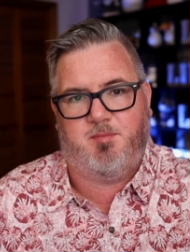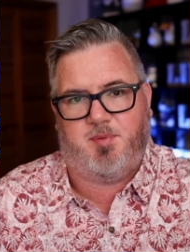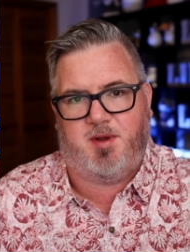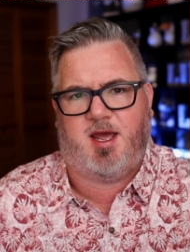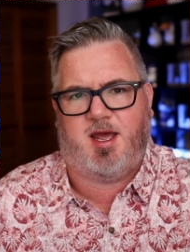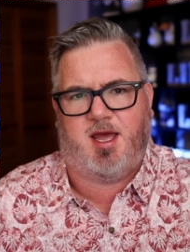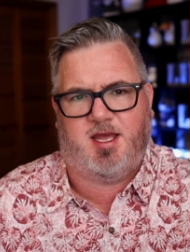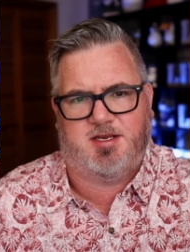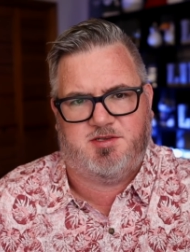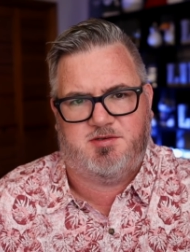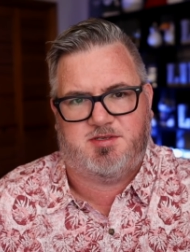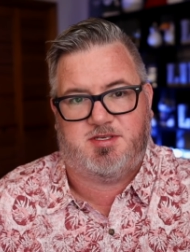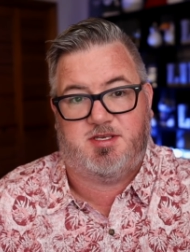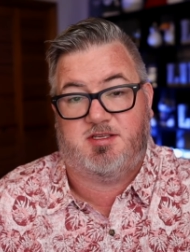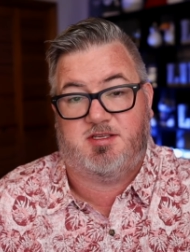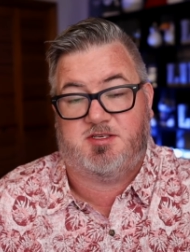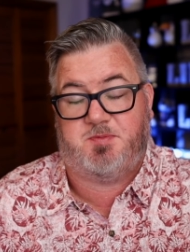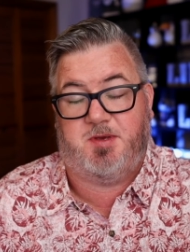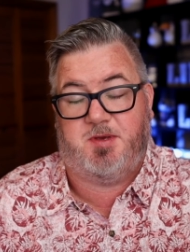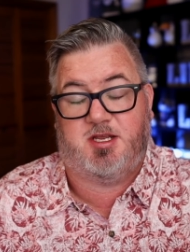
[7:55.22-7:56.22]
But I do
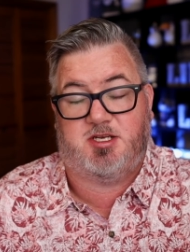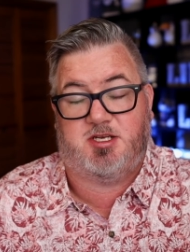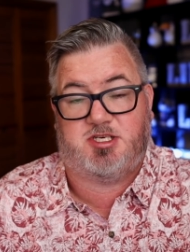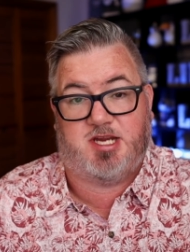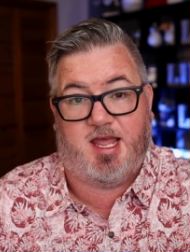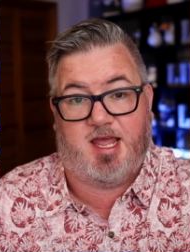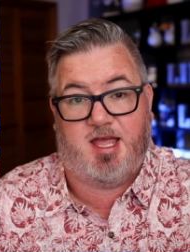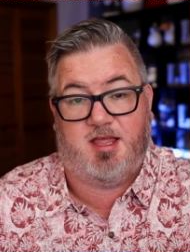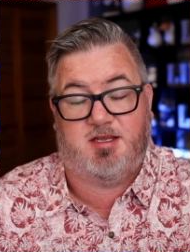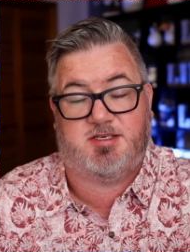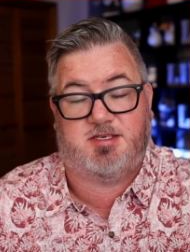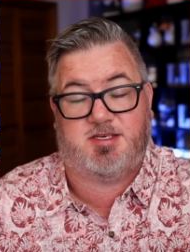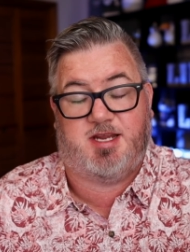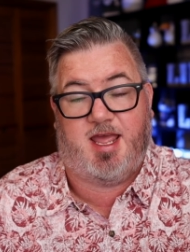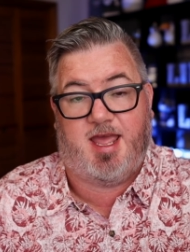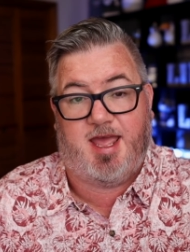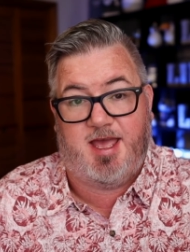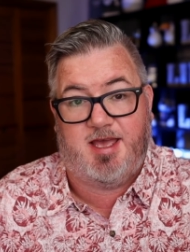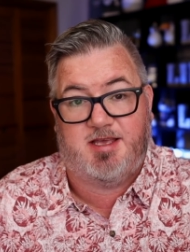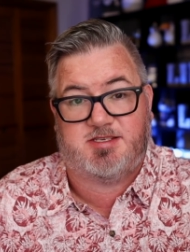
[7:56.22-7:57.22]
see this being a challenge
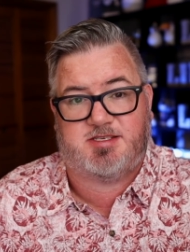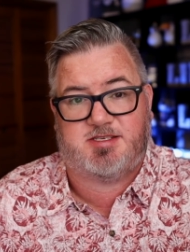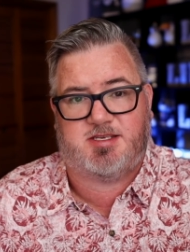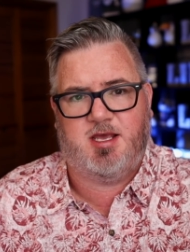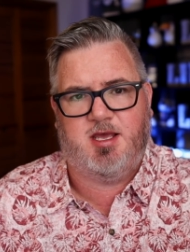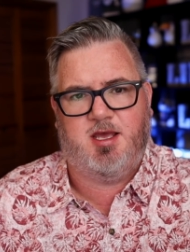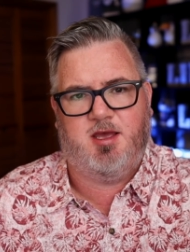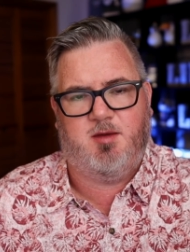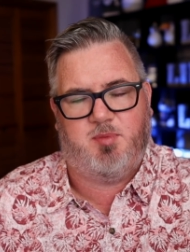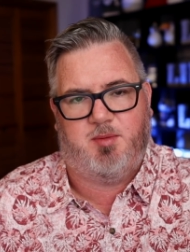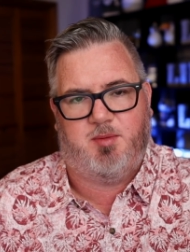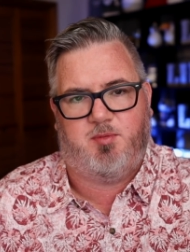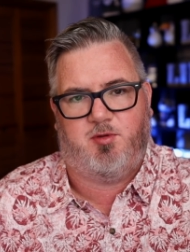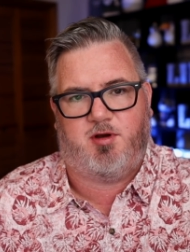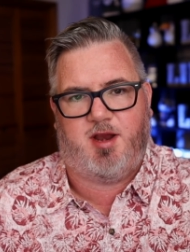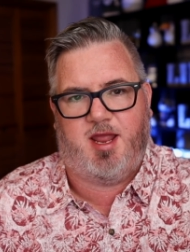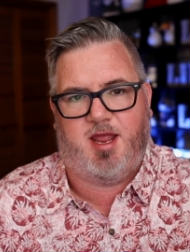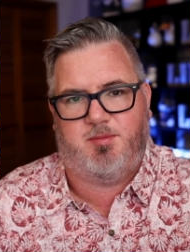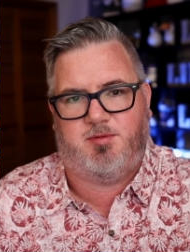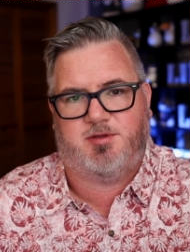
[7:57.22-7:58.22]
as people
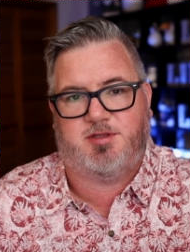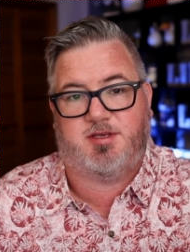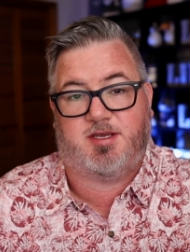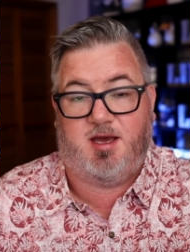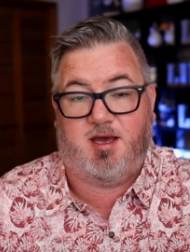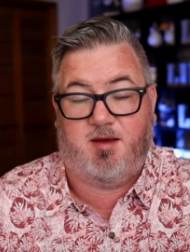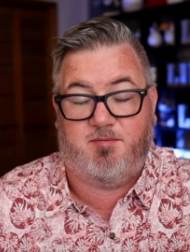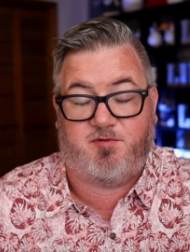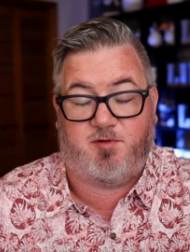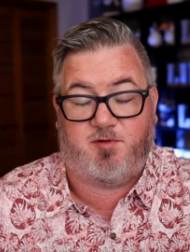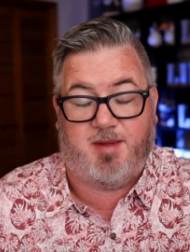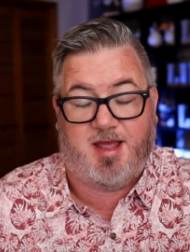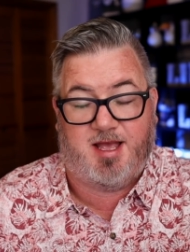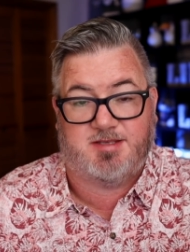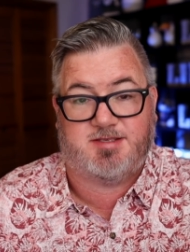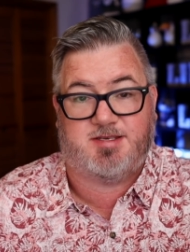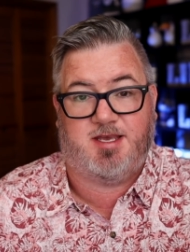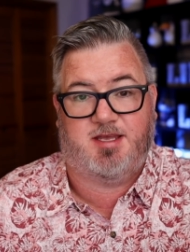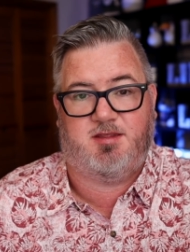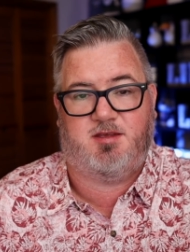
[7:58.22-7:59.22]
are able to come from
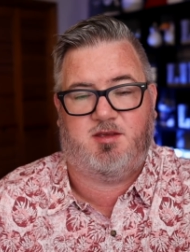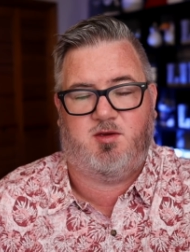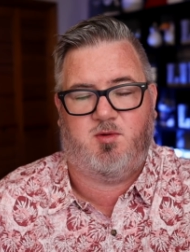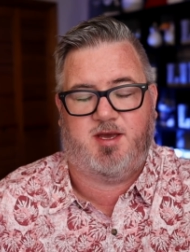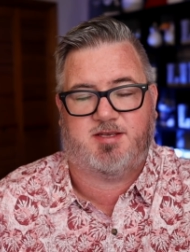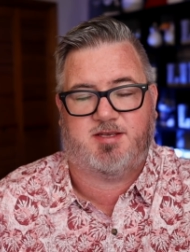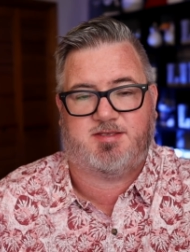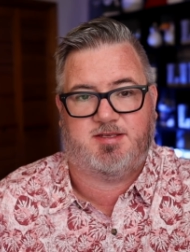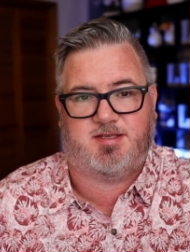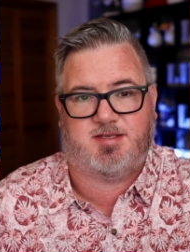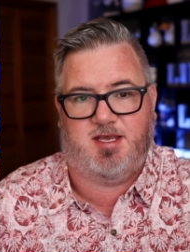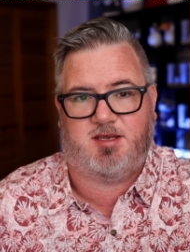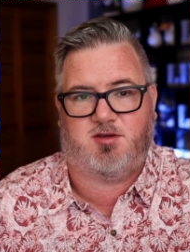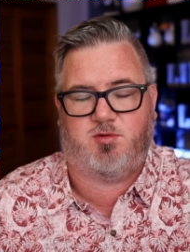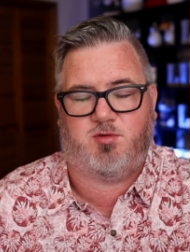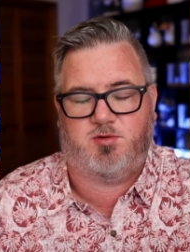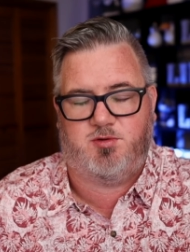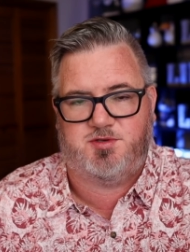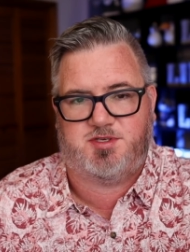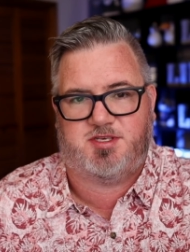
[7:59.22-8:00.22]
outside the U.S. and take
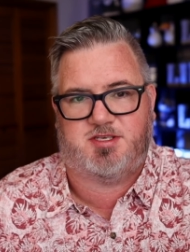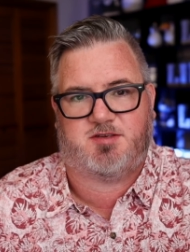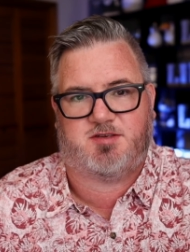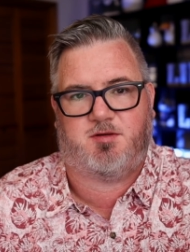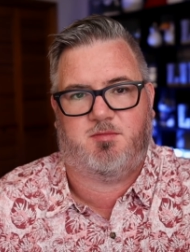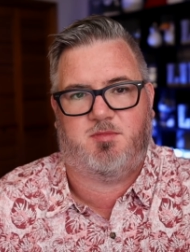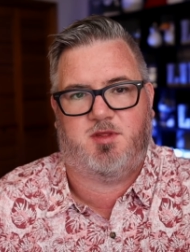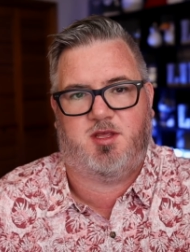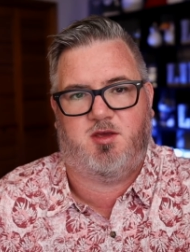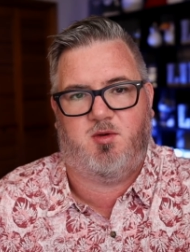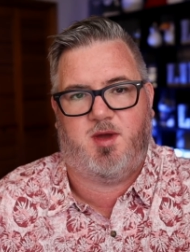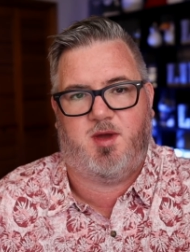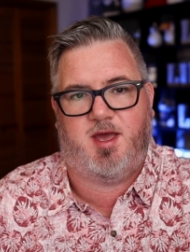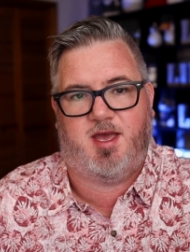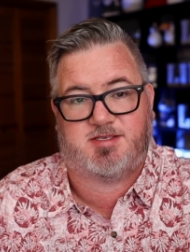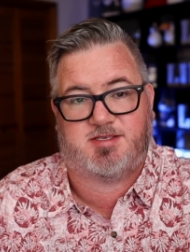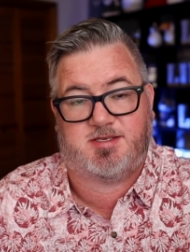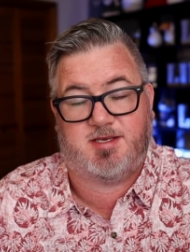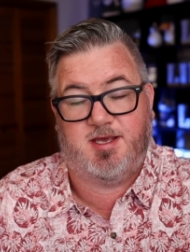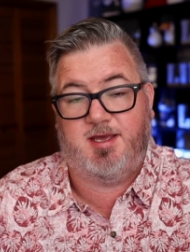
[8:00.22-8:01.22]
cruises from the
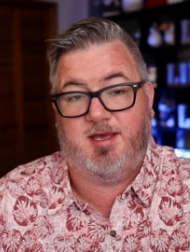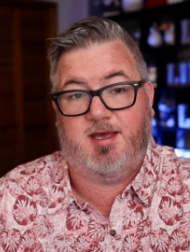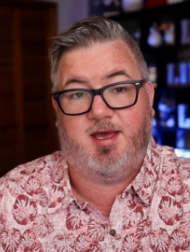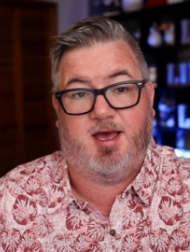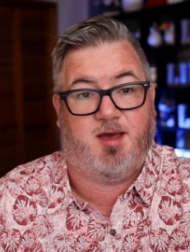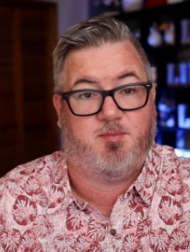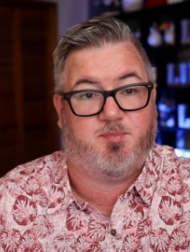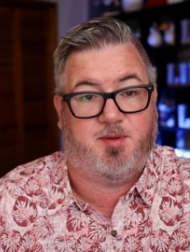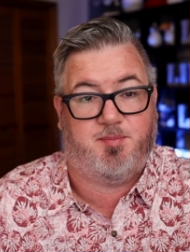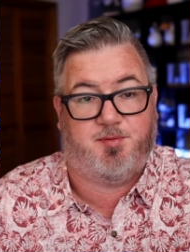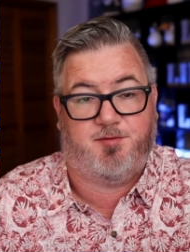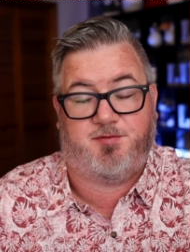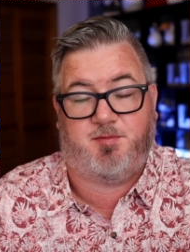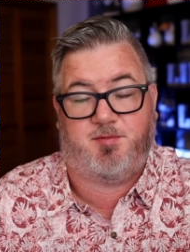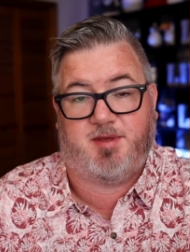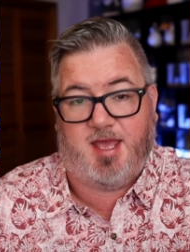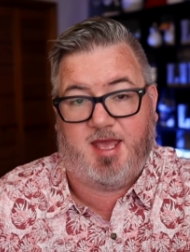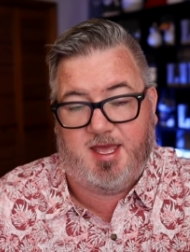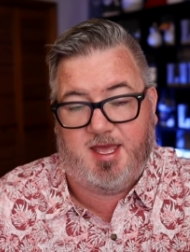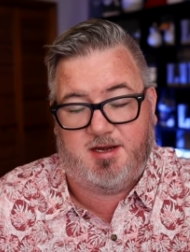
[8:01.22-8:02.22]
U.S. Uh, people
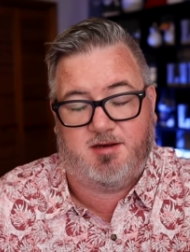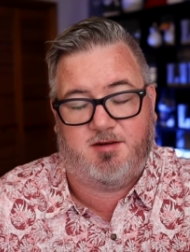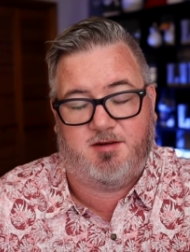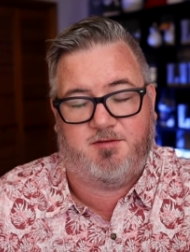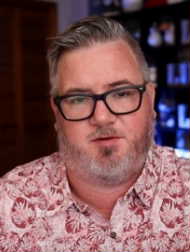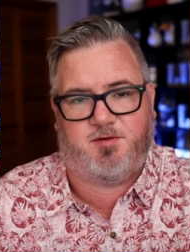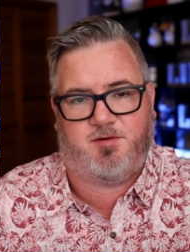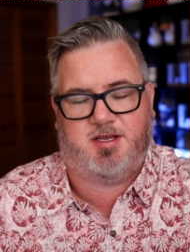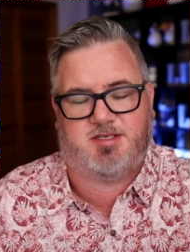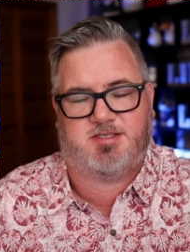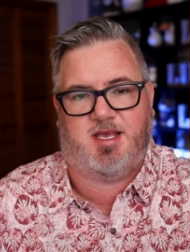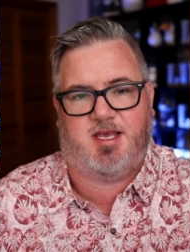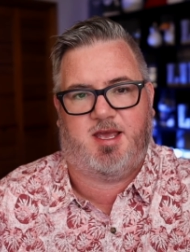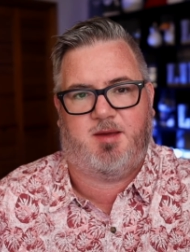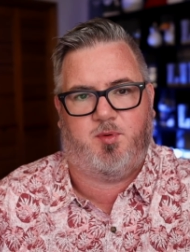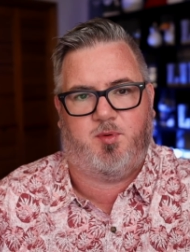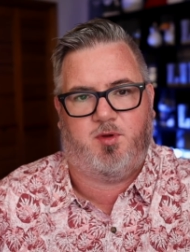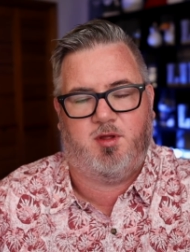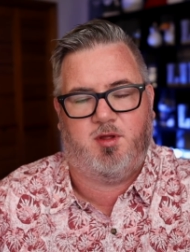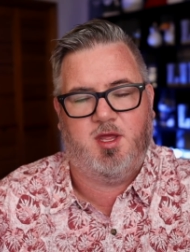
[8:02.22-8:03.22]
from Canada, for
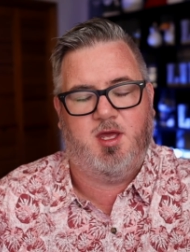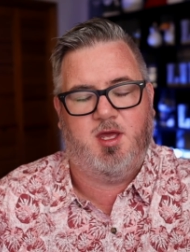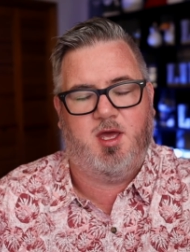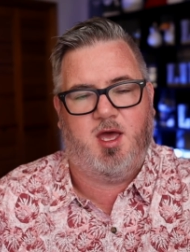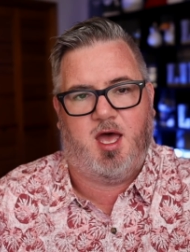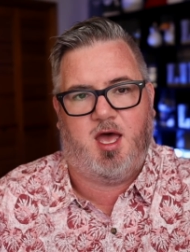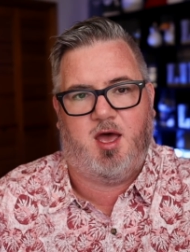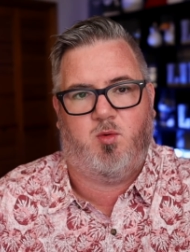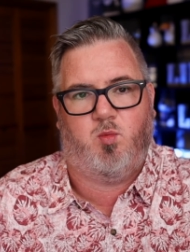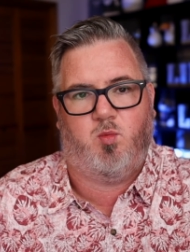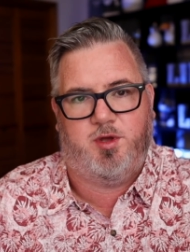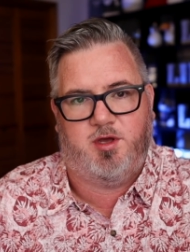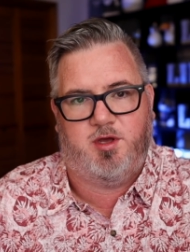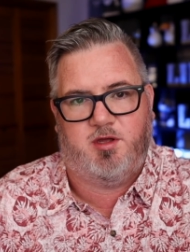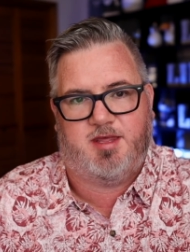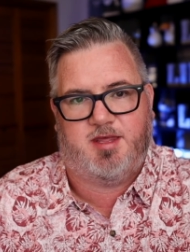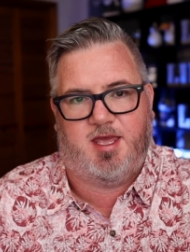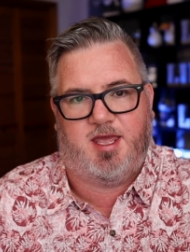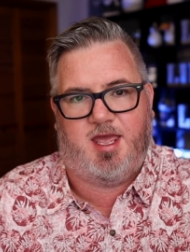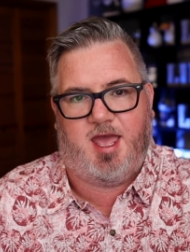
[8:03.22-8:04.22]
example, uh,
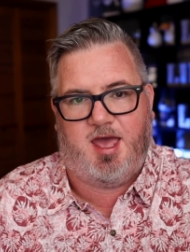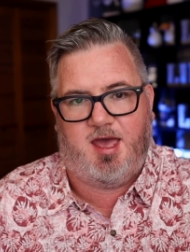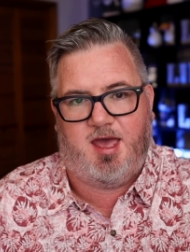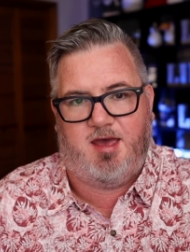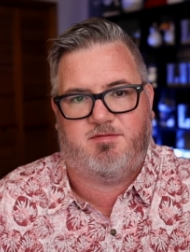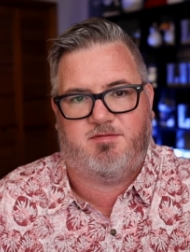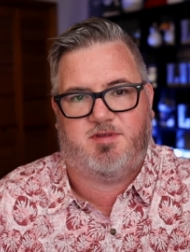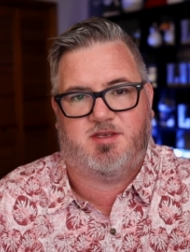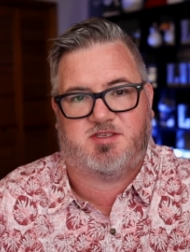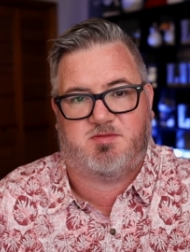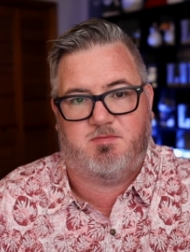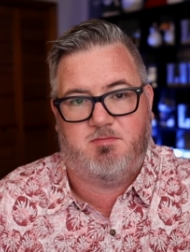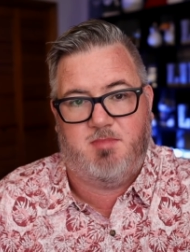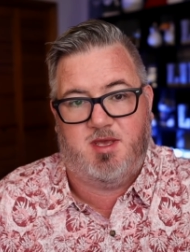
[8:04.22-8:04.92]
will they have this